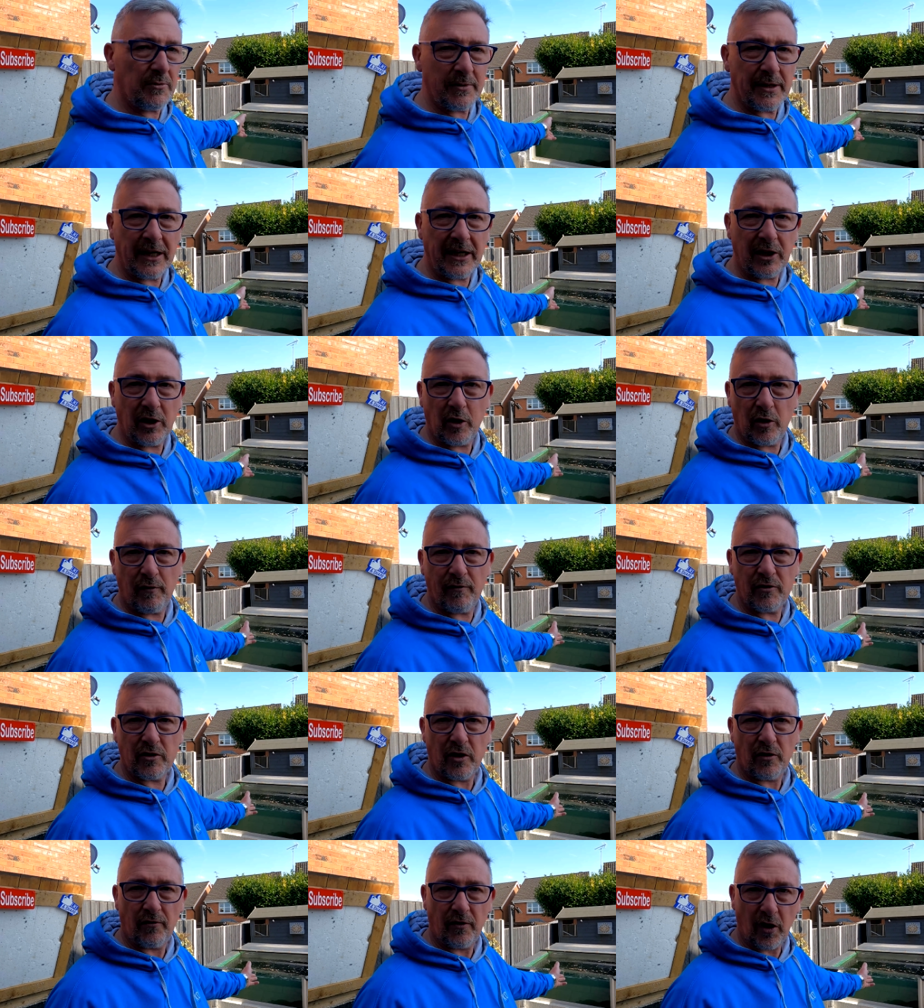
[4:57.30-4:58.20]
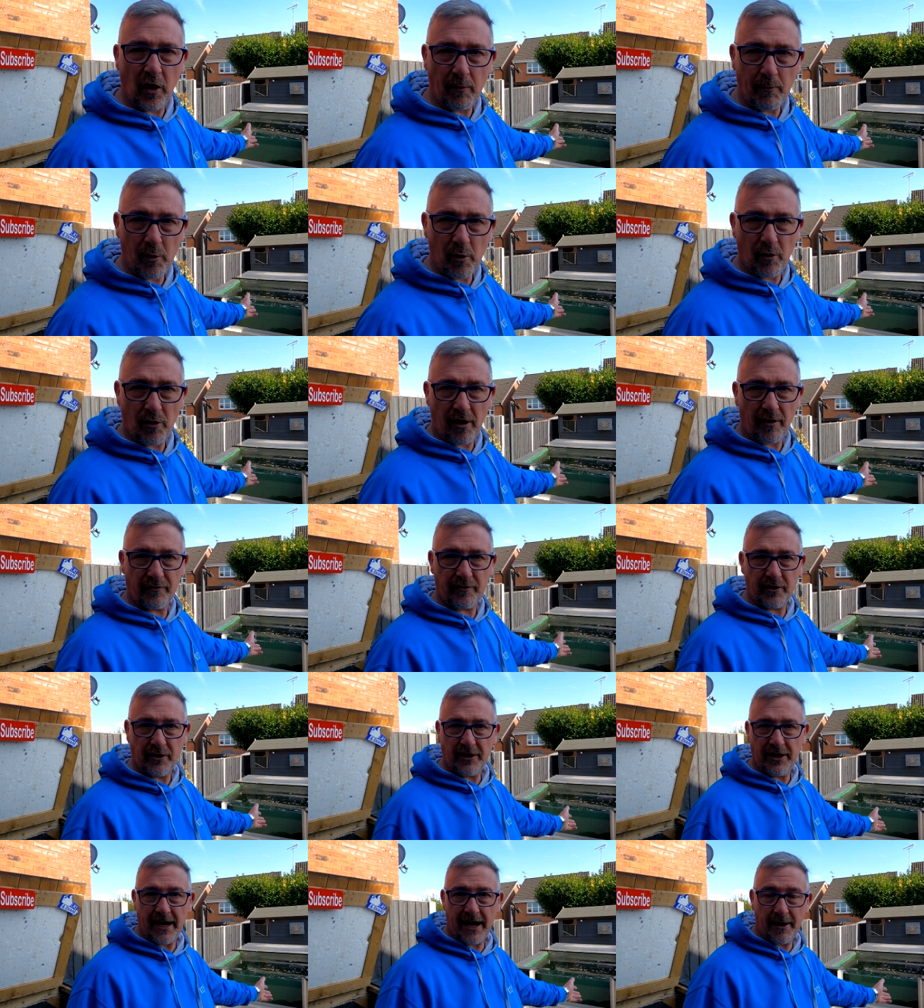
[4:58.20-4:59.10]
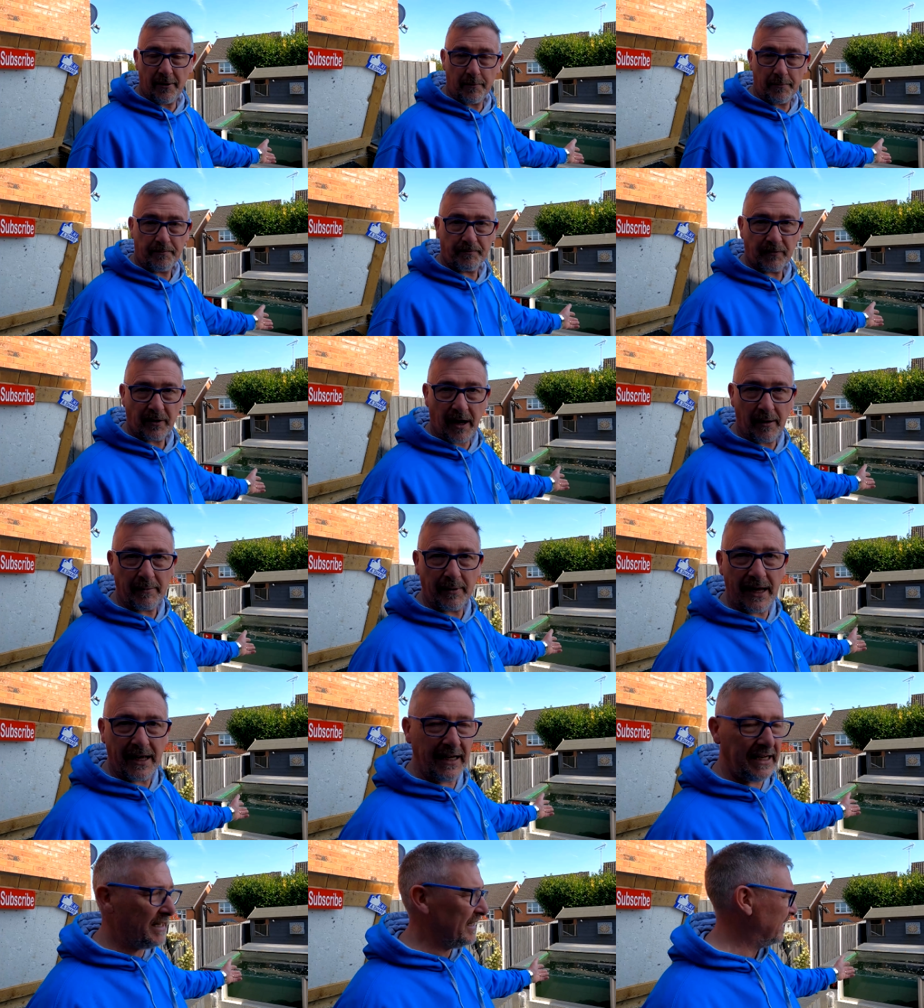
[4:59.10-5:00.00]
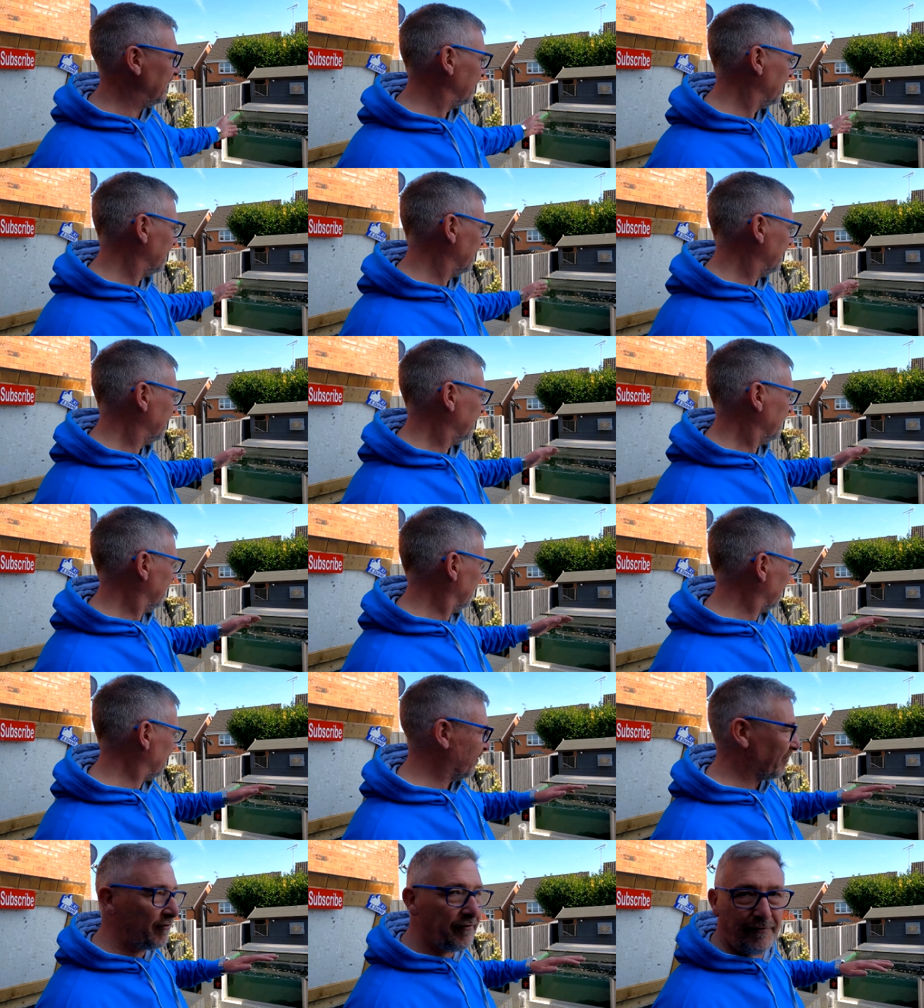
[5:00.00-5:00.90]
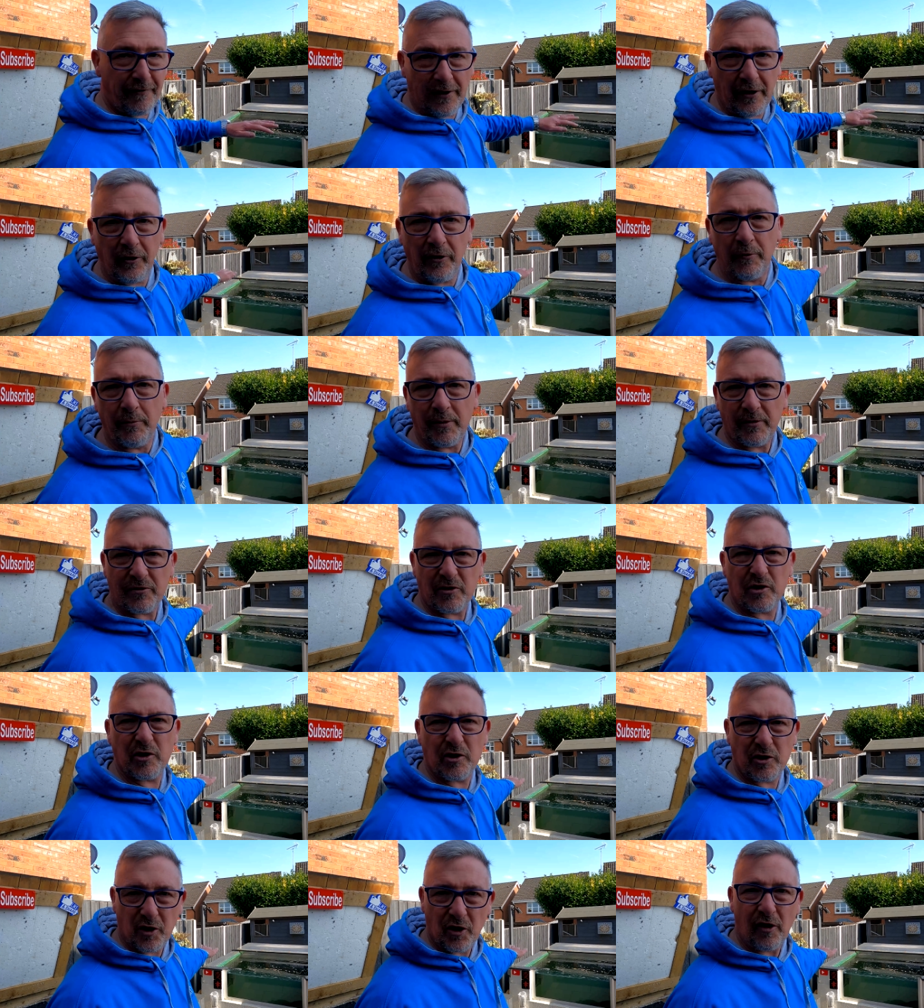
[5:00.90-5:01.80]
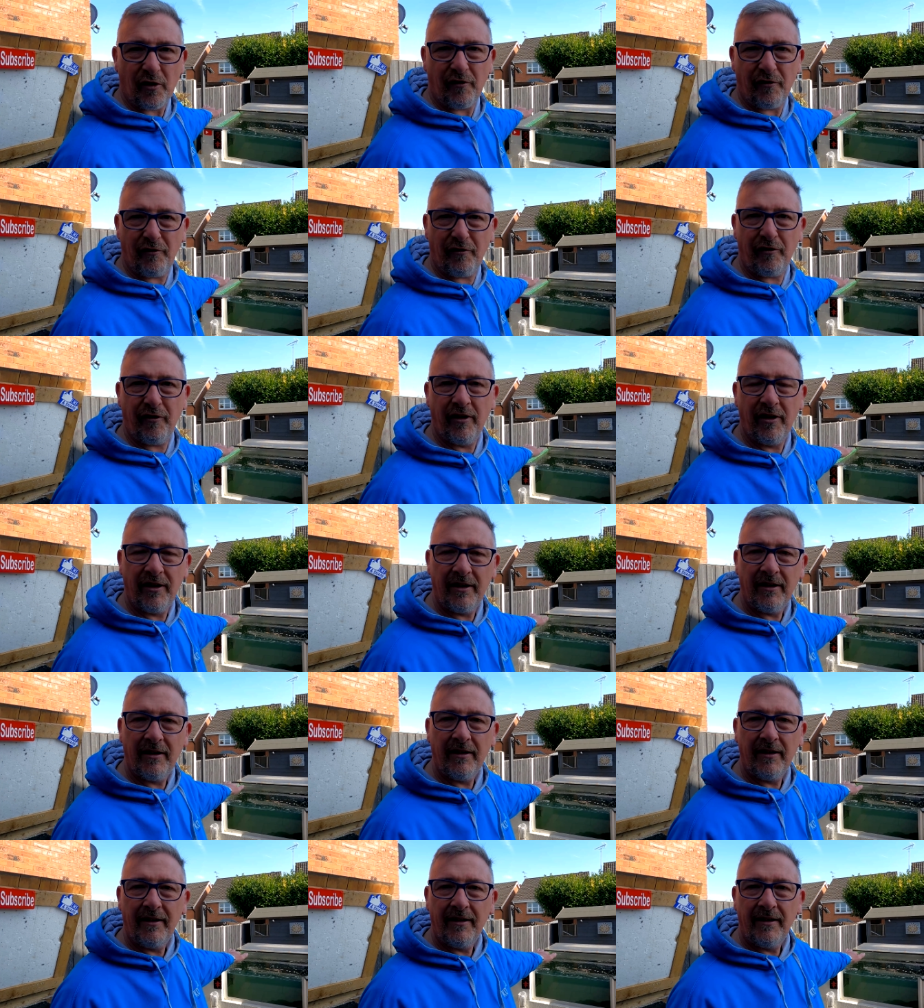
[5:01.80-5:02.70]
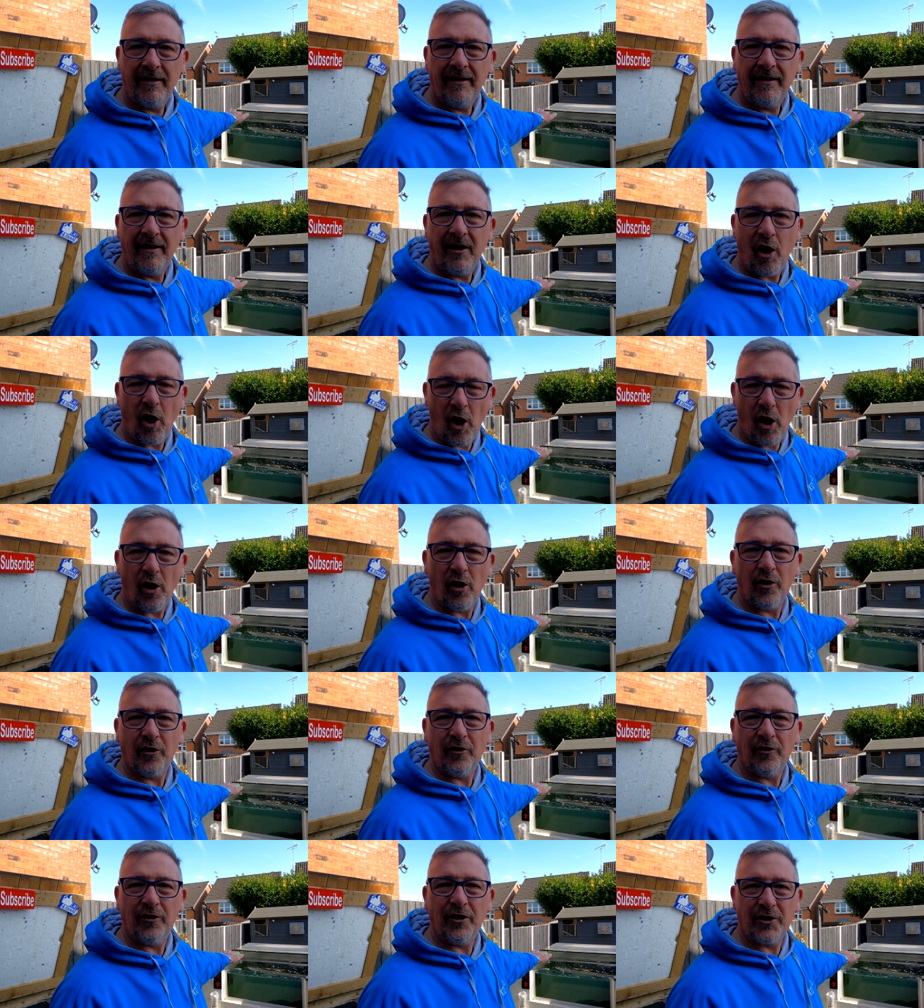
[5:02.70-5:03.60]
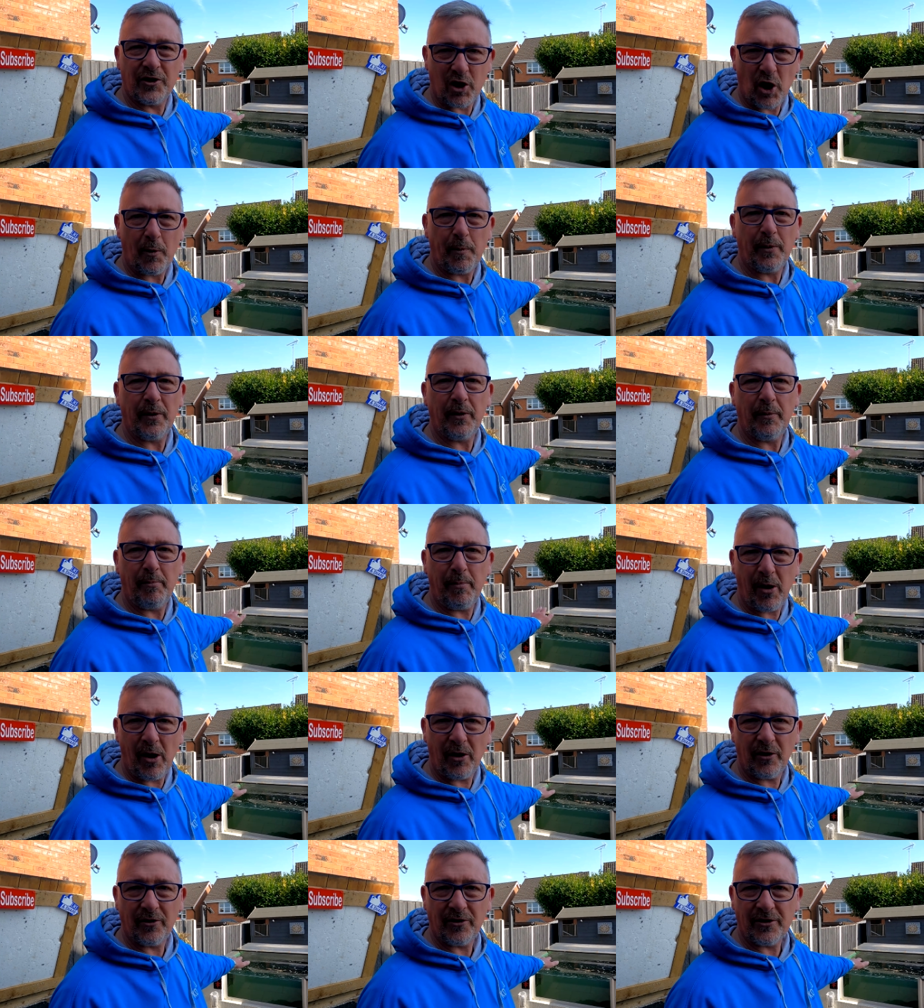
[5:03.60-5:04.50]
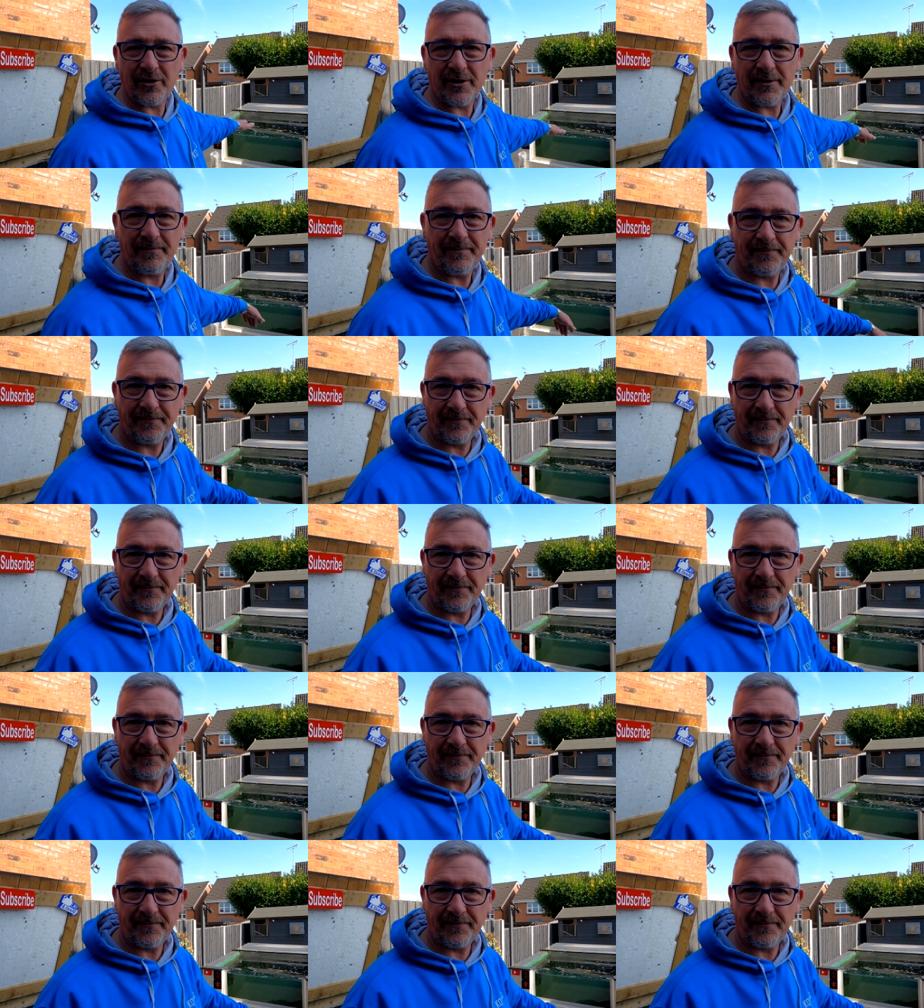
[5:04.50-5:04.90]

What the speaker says: I'm taking the covers off a lot more often now, I'm getting like a film of stuff on the top of the pond.